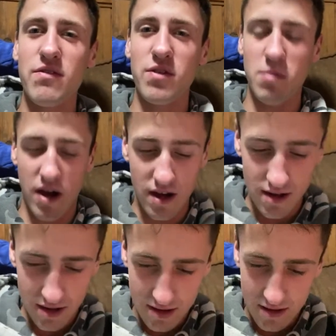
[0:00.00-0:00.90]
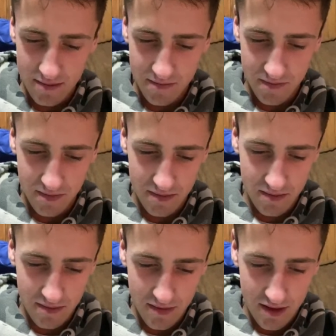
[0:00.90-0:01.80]
Vermont?
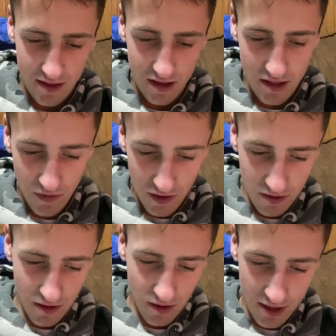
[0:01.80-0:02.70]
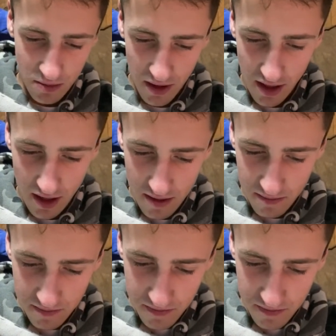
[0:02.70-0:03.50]
Because if you do, let's meet up.